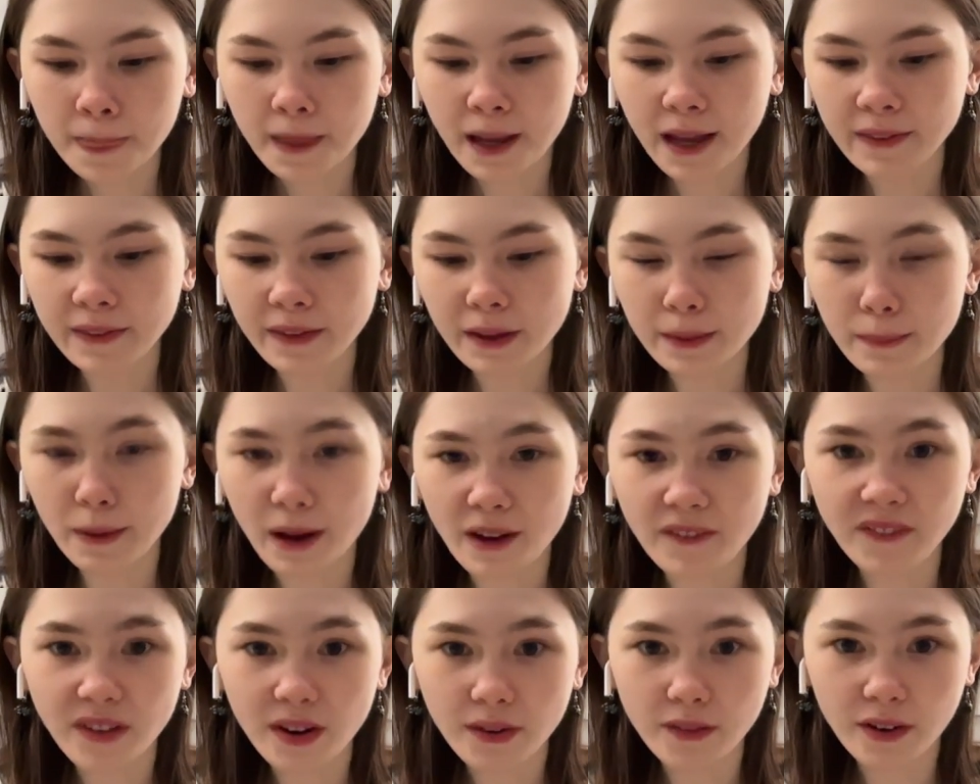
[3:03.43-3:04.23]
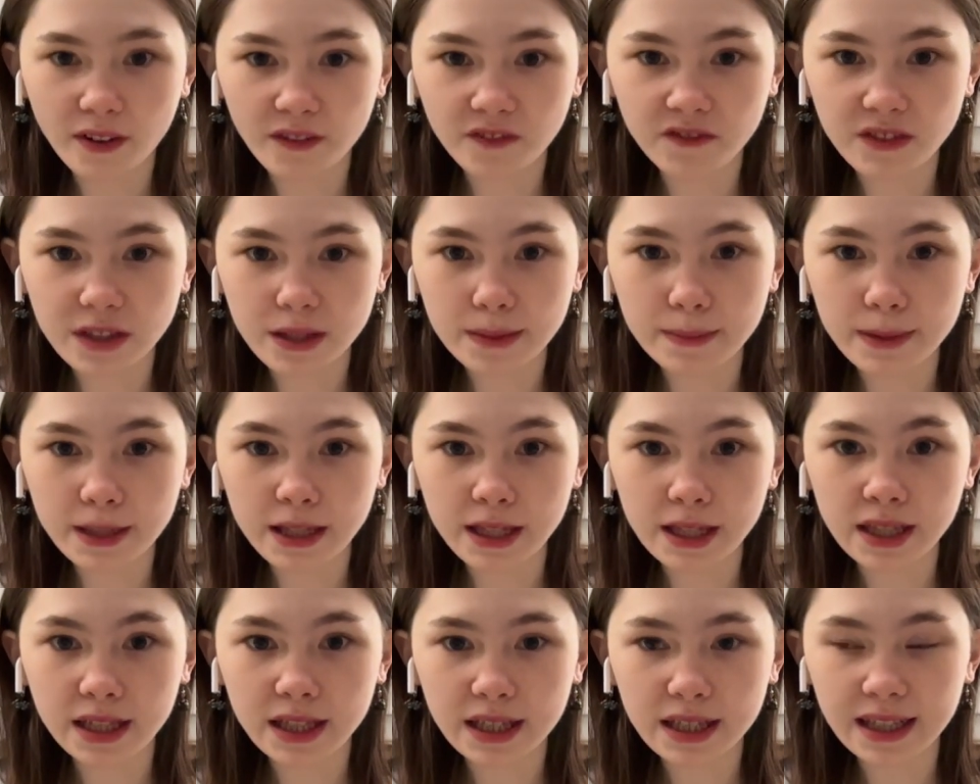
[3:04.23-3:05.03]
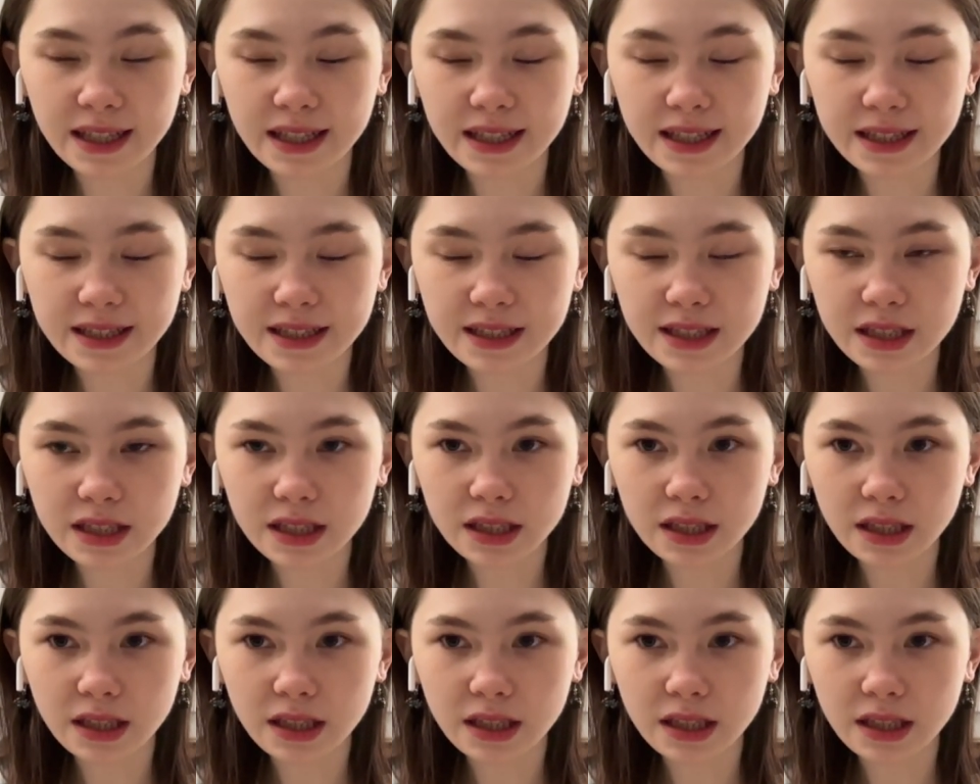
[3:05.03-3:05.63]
And then my favorite Phoebe is